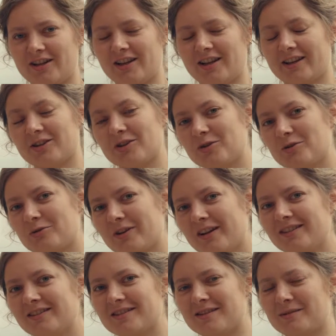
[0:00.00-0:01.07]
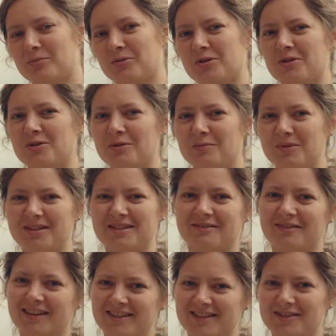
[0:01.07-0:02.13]
Like, Ukraine is supposed to be
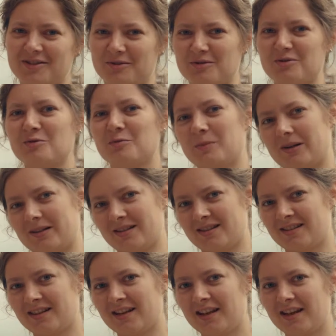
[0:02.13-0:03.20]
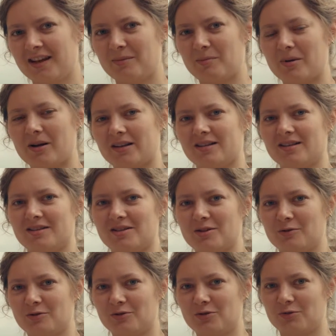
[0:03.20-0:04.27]
divided on two parts, but it's
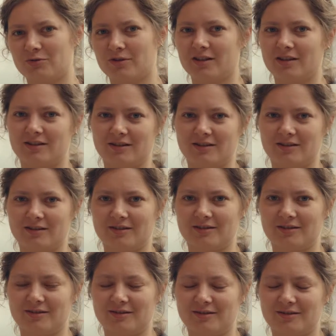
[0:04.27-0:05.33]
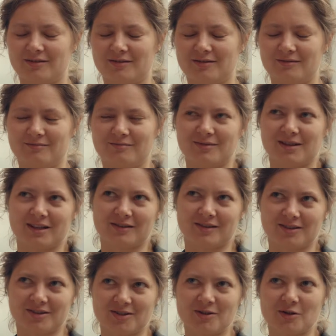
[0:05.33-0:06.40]
not really like
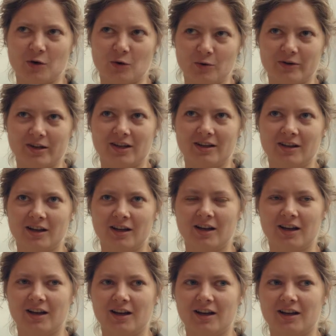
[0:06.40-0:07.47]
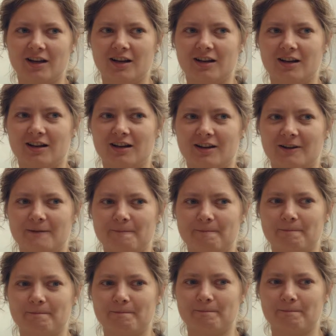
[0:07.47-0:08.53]
the story.
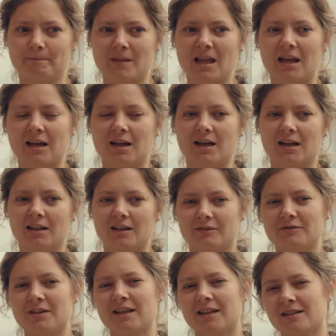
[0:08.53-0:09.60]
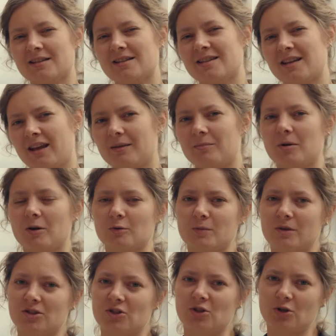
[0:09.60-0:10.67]
Like, we can say about
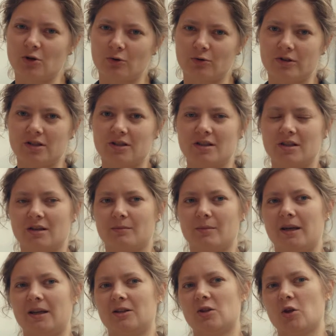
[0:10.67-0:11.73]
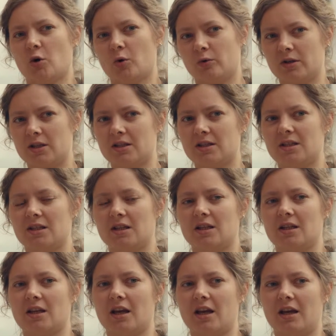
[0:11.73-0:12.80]
majority,
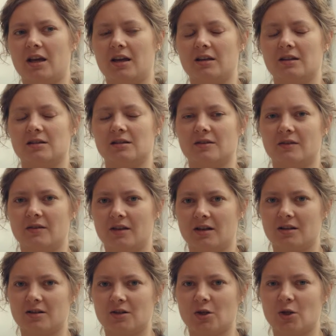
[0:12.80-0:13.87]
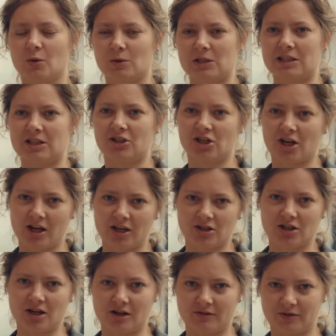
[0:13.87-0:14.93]
minority, and things hugely
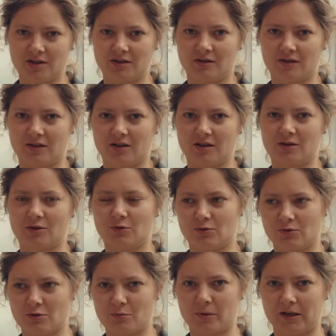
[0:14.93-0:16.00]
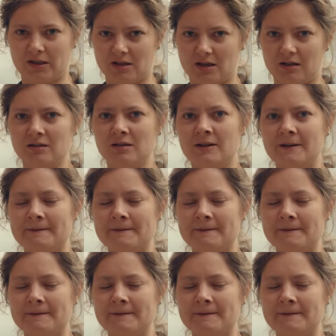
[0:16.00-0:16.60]
change after the Euromaidan.